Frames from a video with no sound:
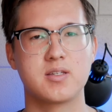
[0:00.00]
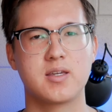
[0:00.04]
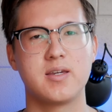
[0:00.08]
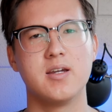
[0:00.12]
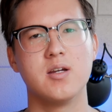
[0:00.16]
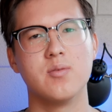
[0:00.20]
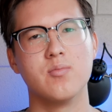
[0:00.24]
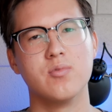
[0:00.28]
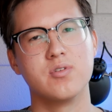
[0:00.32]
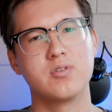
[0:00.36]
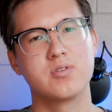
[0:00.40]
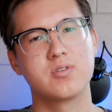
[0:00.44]

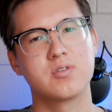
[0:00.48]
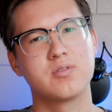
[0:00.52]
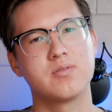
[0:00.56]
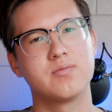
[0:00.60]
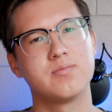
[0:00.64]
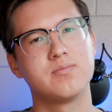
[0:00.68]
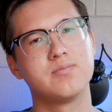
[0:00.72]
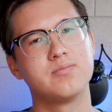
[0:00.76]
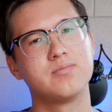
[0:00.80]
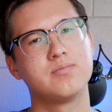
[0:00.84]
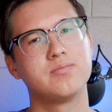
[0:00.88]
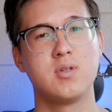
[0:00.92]
cameras.
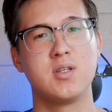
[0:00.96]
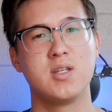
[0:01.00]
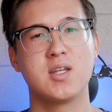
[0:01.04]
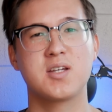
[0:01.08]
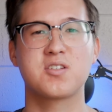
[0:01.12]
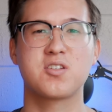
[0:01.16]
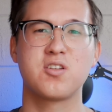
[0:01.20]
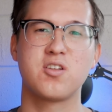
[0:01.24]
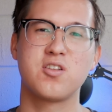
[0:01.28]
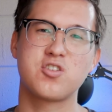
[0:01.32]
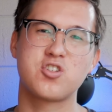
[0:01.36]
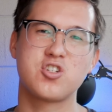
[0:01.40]

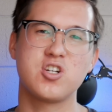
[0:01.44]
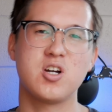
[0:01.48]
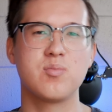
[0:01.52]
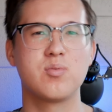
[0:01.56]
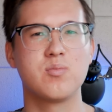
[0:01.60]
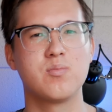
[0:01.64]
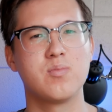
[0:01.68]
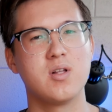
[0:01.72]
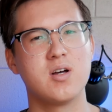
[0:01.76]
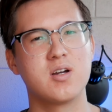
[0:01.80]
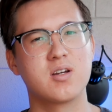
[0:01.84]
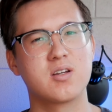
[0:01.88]
Next on the
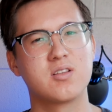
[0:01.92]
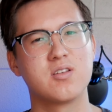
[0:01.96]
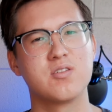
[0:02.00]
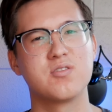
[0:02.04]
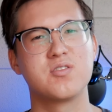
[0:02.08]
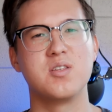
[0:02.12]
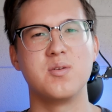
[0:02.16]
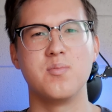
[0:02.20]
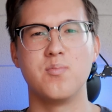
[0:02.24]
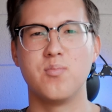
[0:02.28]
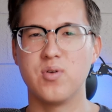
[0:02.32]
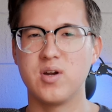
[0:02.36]
chopping block,
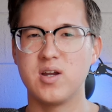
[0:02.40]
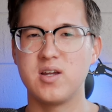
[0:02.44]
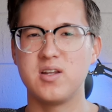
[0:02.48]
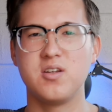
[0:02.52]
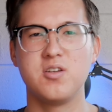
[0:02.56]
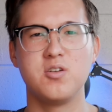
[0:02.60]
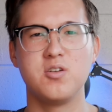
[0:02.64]
there's the brand